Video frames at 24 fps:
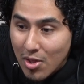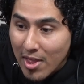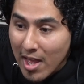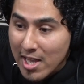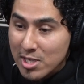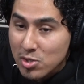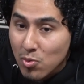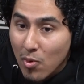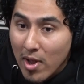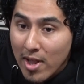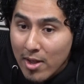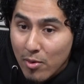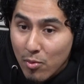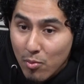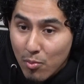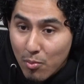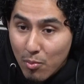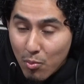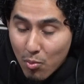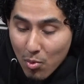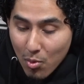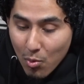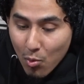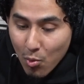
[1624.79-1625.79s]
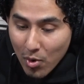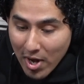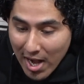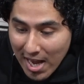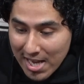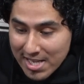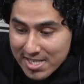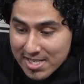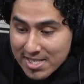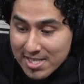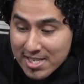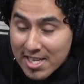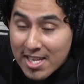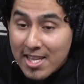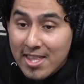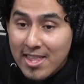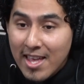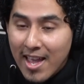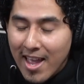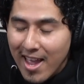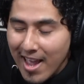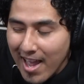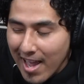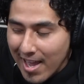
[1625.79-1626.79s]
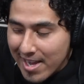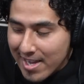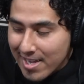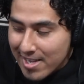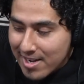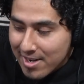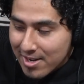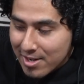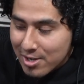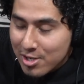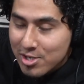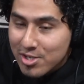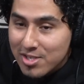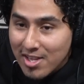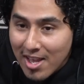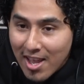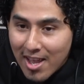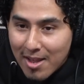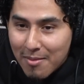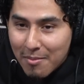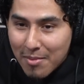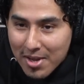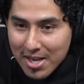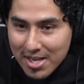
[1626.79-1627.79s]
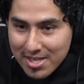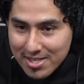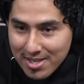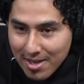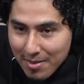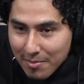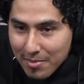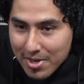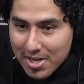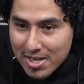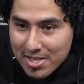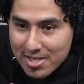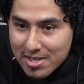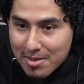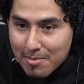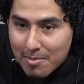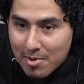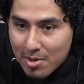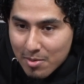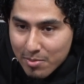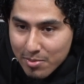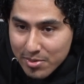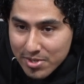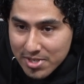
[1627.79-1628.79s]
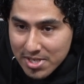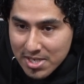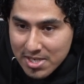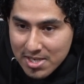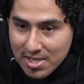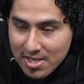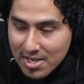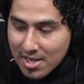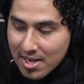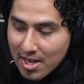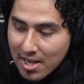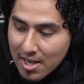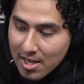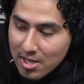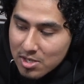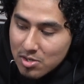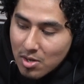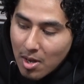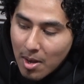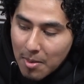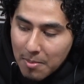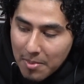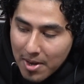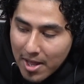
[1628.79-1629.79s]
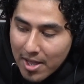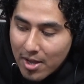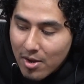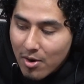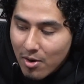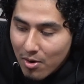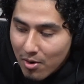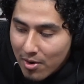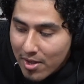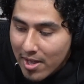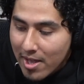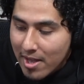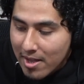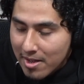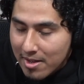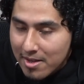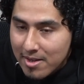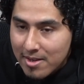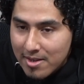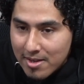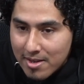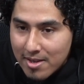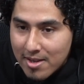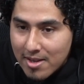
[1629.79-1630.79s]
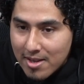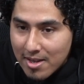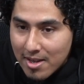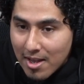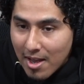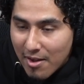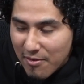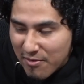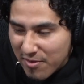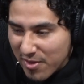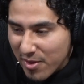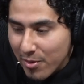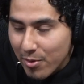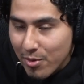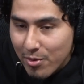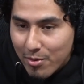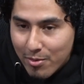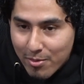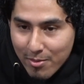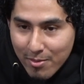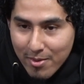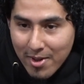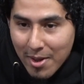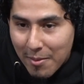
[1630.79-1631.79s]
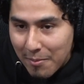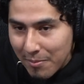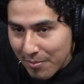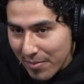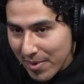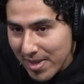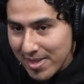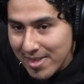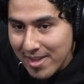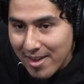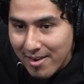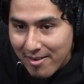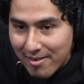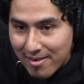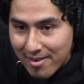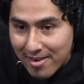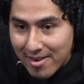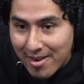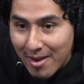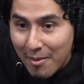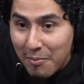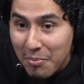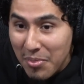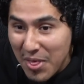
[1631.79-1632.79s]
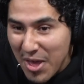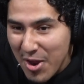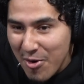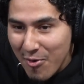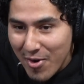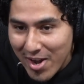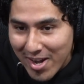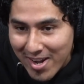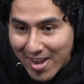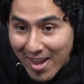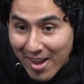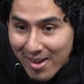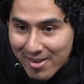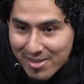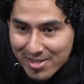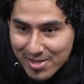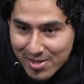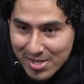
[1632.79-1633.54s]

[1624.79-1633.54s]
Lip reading: So that's why when I see that, I can understand, because I'm in a similar position. So I'm like, oh yeah, I feel you. I've been there. I'm there right now.